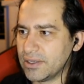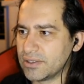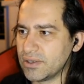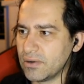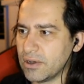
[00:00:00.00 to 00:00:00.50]

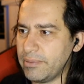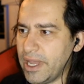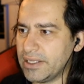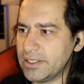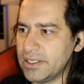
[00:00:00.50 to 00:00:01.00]
So
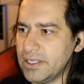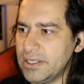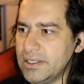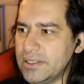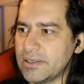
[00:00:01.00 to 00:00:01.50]
command
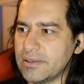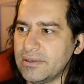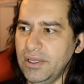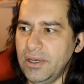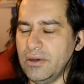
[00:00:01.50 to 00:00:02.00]
seat,
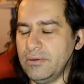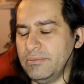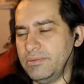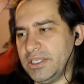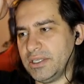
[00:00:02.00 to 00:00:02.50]
you know,
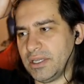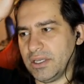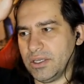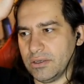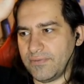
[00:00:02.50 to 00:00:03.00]

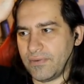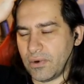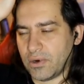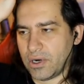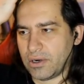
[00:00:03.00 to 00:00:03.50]
basically good
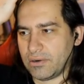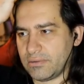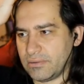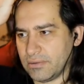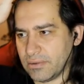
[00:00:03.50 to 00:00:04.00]
for